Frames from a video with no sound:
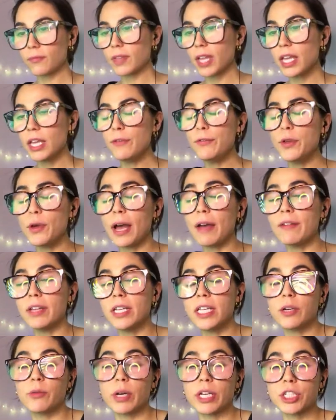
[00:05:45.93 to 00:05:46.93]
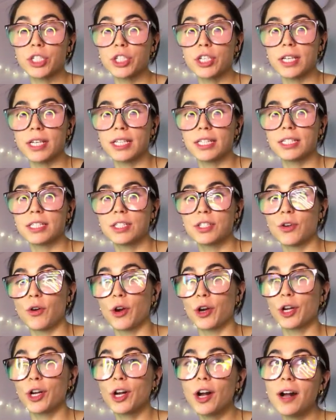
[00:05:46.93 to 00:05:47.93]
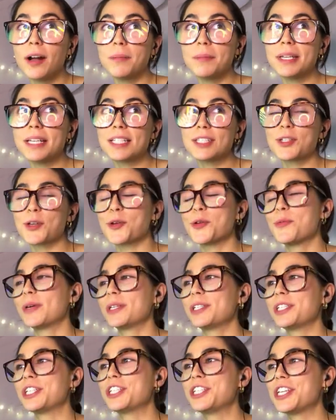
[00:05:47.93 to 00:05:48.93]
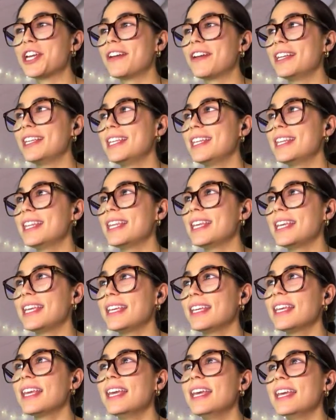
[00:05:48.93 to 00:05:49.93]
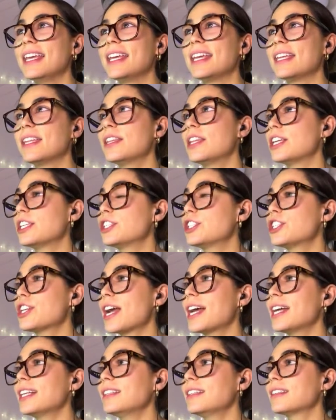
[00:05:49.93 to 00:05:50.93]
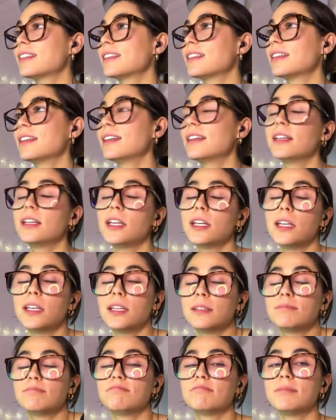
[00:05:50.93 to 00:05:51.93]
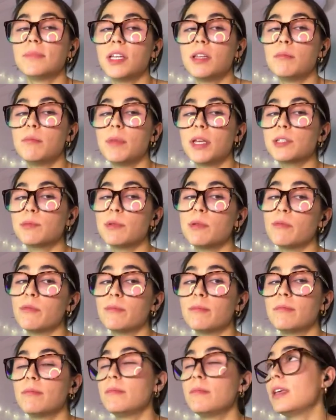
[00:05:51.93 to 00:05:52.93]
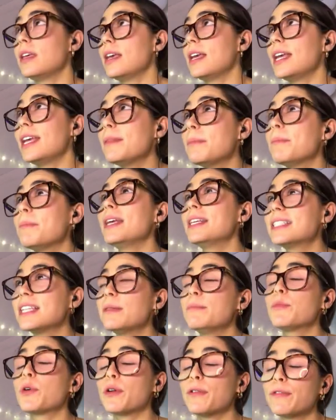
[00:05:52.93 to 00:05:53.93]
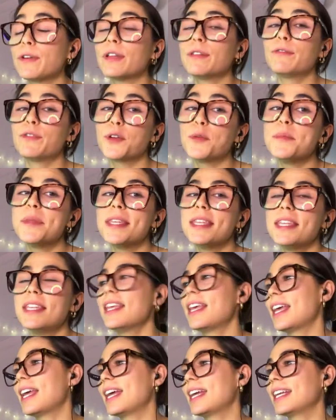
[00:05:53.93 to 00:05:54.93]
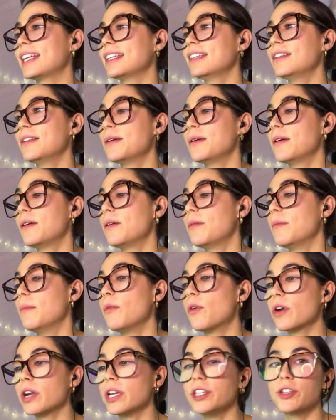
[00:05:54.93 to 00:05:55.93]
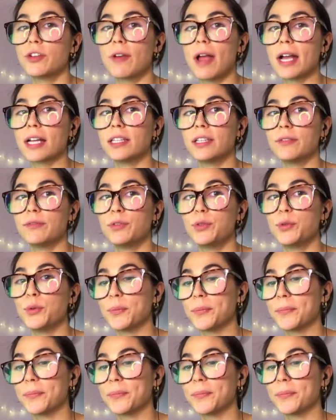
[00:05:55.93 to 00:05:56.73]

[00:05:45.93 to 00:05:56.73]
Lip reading: If you have any questions or comments or you want to share anything in the chat, it makes it more fun for me and more interactive too.